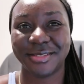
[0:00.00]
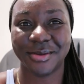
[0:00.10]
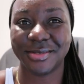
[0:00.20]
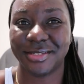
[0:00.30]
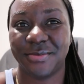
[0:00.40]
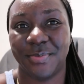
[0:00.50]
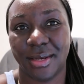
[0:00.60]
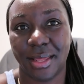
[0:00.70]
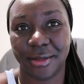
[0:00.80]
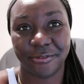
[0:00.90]
so it's just
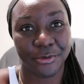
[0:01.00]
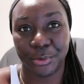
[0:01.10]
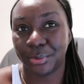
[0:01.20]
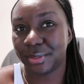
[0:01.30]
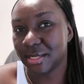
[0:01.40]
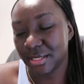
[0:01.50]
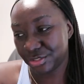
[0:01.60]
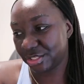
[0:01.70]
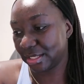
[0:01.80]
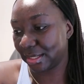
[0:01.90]
been like food
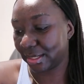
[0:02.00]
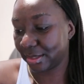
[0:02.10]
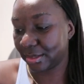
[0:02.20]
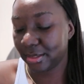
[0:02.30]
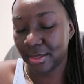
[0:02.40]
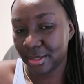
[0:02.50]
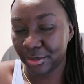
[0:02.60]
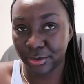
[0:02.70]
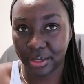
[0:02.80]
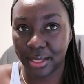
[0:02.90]
chilling
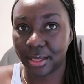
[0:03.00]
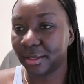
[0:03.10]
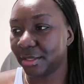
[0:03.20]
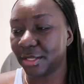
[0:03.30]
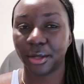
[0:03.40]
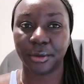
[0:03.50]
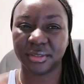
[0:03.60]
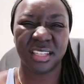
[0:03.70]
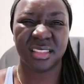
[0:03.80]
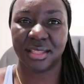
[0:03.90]
cooking, you know,
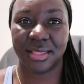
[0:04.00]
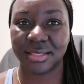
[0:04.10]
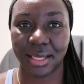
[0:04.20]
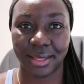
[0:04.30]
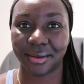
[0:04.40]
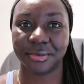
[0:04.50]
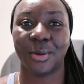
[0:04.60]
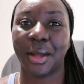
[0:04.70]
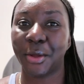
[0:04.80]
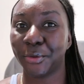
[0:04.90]
the things I get up
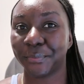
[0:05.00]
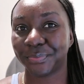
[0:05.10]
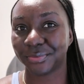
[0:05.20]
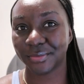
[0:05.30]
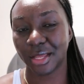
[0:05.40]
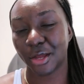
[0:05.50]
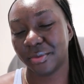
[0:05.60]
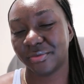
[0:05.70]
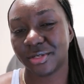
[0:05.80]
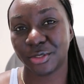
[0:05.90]
to at home. I hope
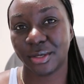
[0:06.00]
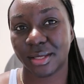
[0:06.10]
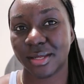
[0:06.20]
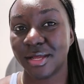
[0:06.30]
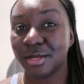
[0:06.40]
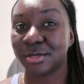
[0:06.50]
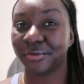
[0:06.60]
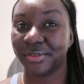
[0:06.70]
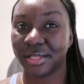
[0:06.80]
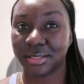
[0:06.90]
you've enjoyed it.
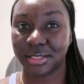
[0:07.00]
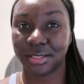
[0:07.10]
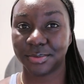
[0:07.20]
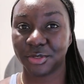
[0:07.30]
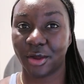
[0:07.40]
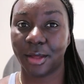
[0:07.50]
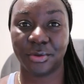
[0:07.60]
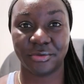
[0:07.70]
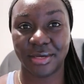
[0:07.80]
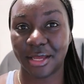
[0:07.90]
Don't forget to subscribe,
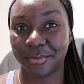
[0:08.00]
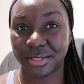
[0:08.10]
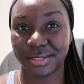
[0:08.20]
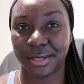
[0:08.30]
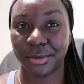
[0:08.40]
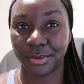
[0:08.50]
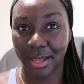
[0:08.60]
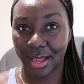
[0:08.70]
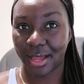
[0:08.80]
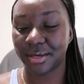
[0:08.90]
it'll really help my channel
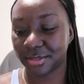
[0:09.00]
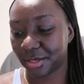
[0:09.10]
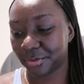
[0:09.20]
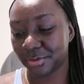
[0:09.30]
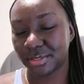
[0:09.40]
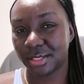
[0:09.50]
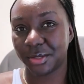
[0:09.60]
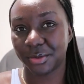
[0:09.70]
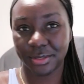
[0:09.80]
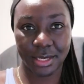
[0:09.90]
and I will see
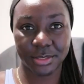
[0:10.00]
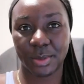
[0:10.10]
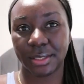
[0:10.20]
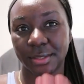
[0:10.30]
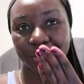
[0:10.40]
you on the next one.